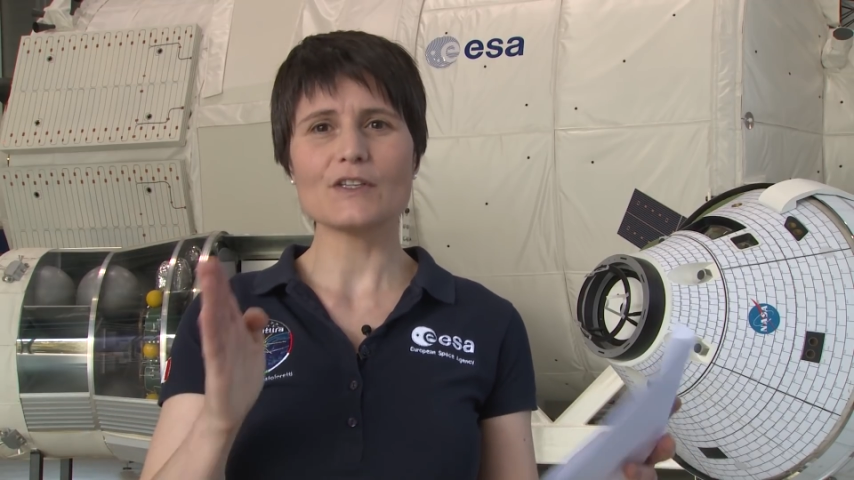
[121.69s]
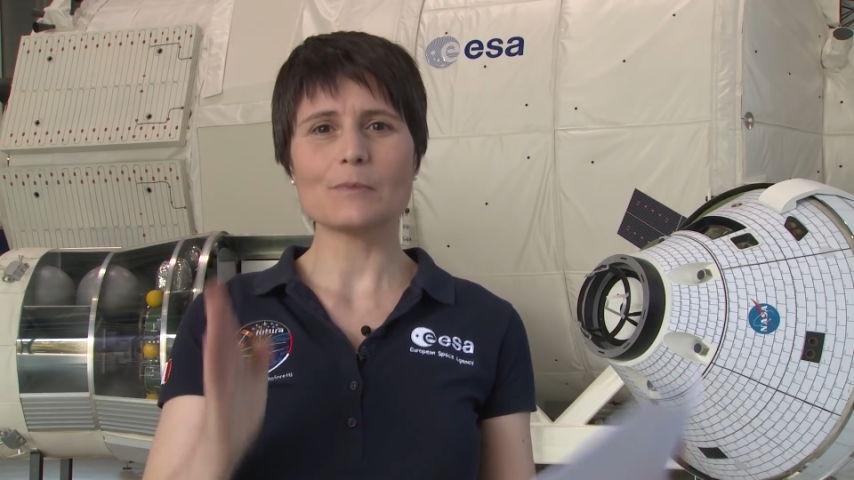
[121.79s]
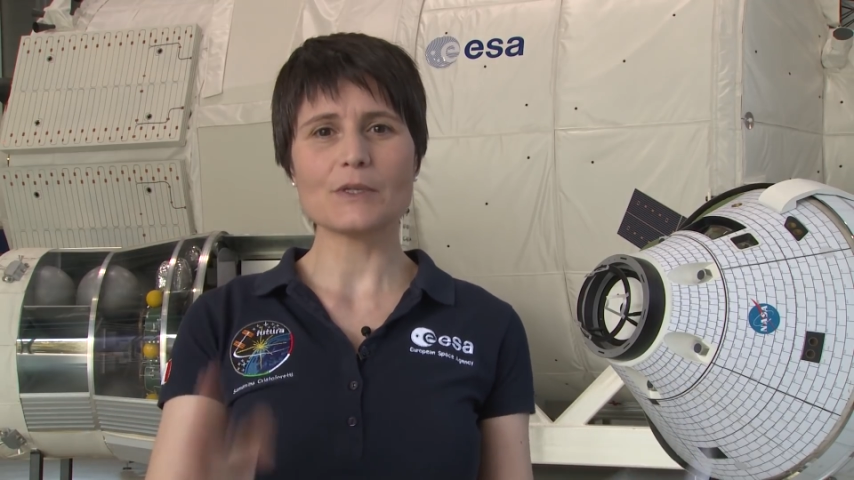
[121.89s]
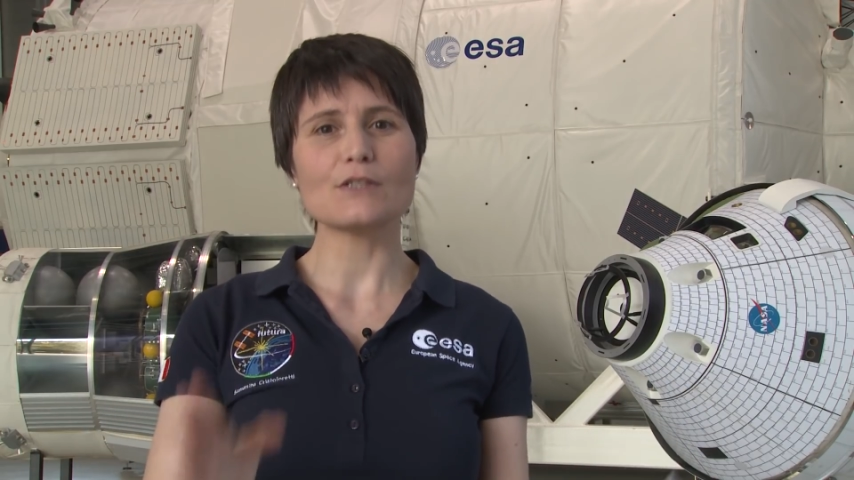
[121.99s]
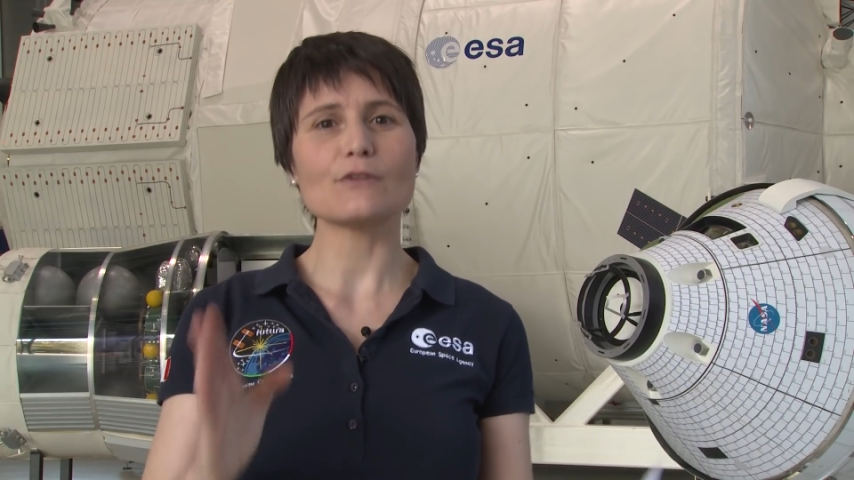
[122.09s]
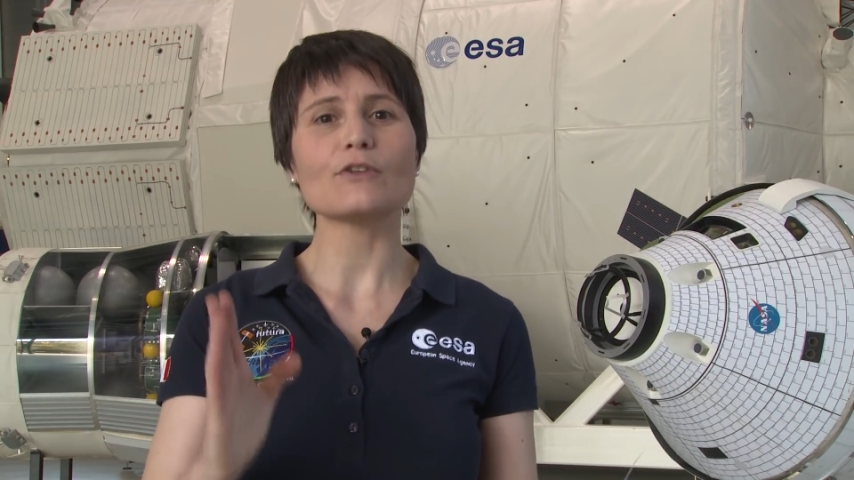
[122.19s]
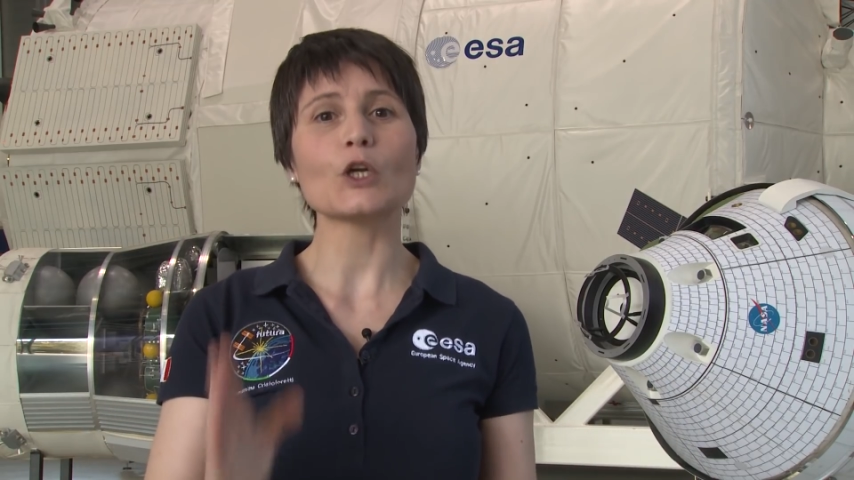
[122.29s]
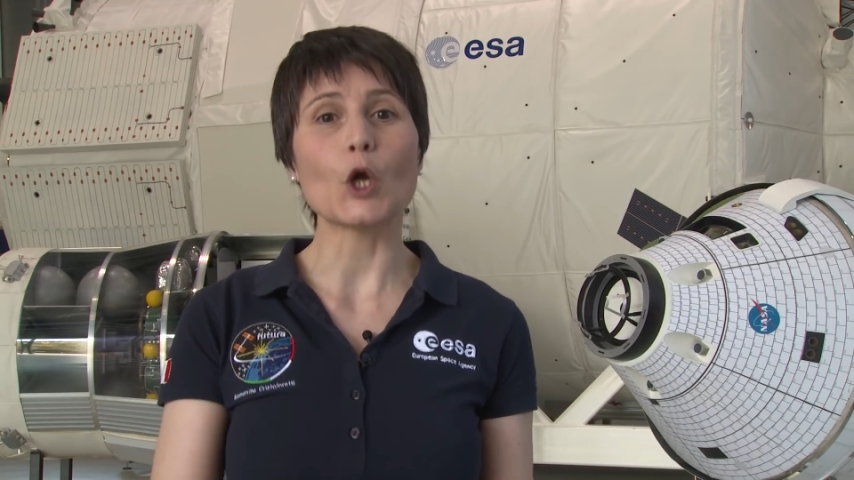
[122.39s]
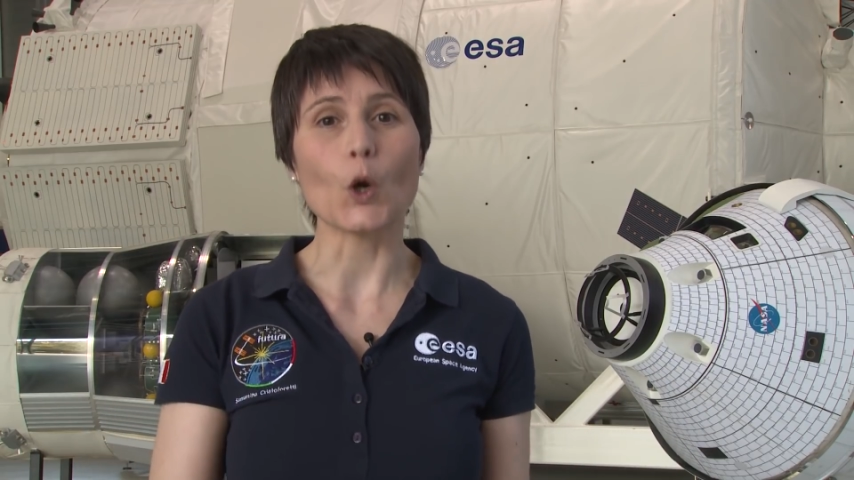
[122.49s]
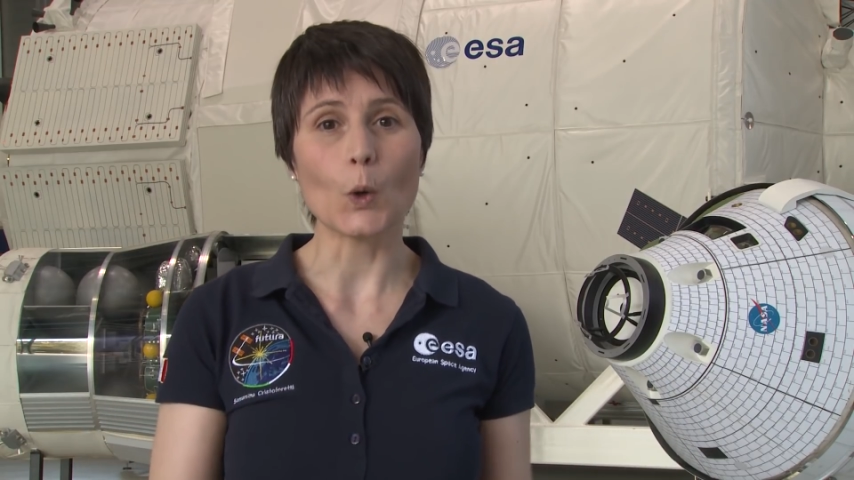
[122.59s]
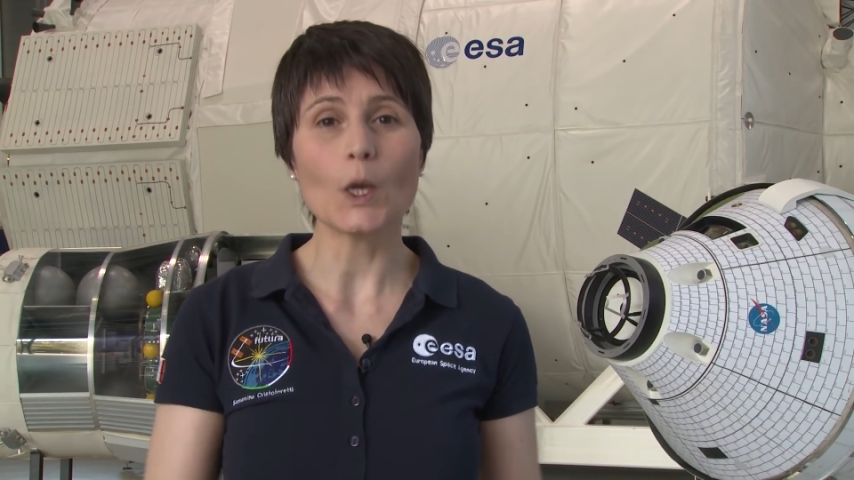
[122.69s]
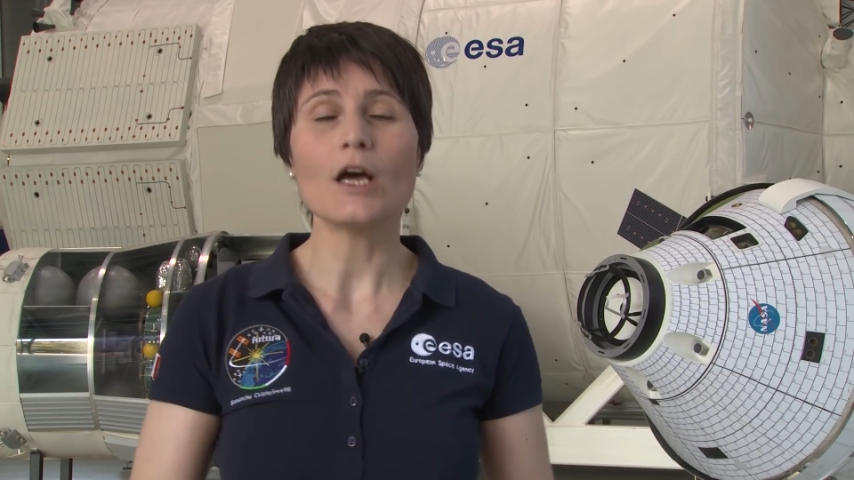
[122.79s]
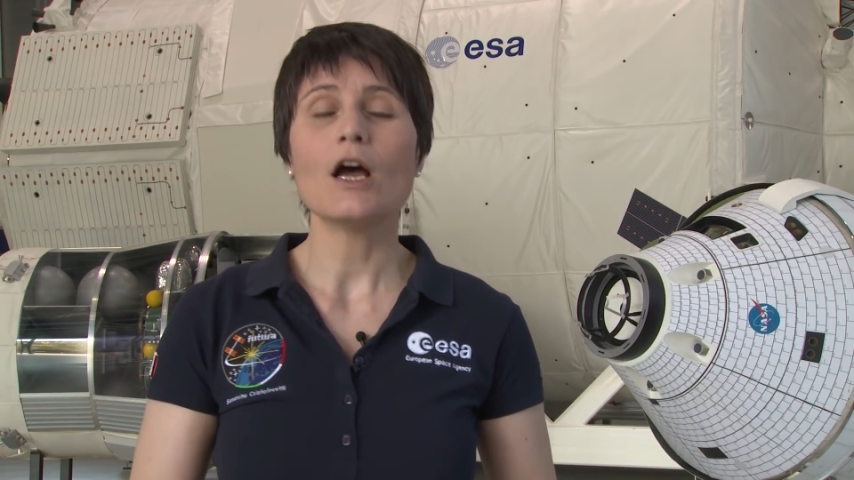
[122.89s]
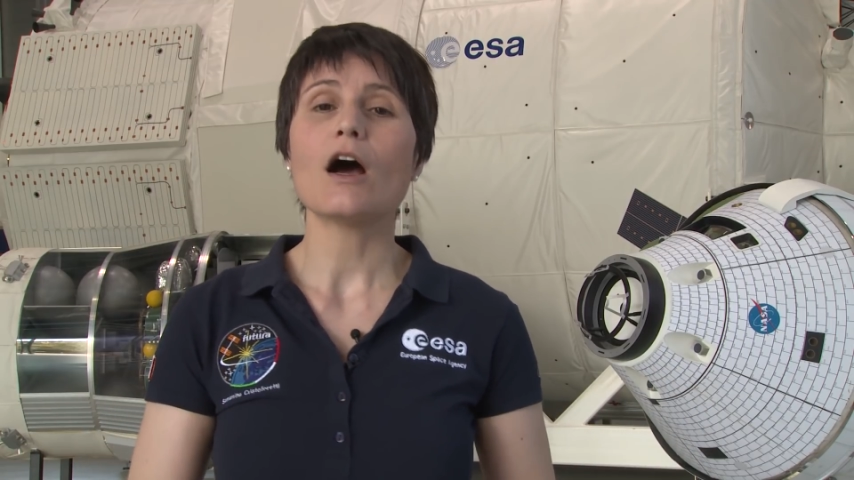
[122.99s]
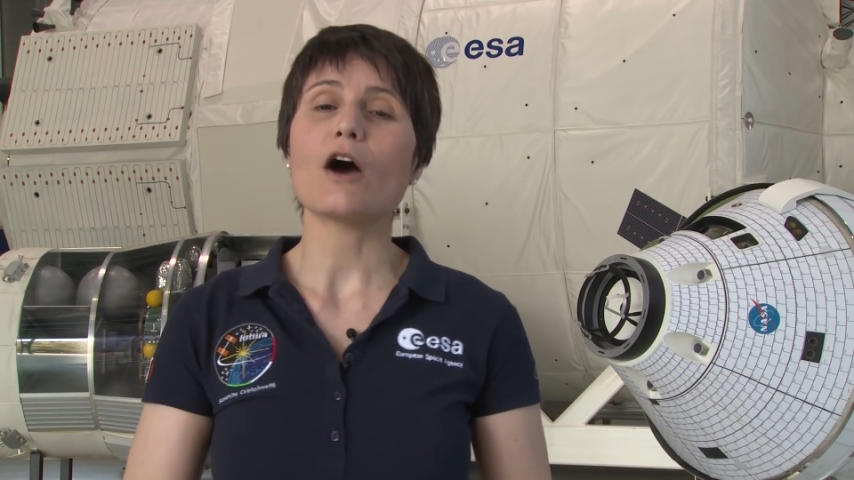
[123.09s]
specific goal
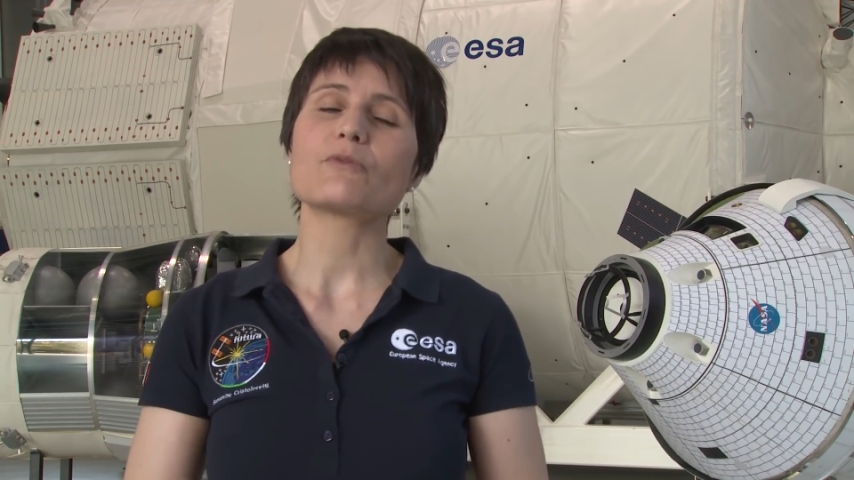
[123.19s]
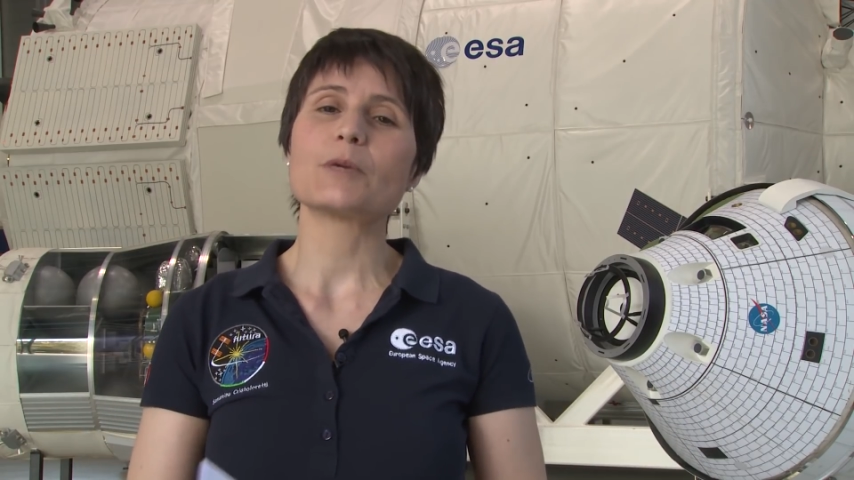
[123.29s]
of